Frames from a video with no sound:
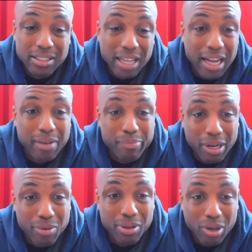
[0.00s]
a
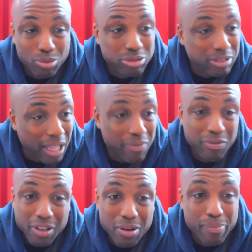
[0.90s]
documentary on
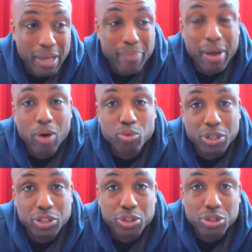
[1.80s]
Stateville, man, about
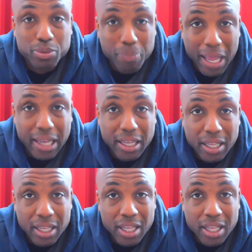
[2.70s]
Richard Speck,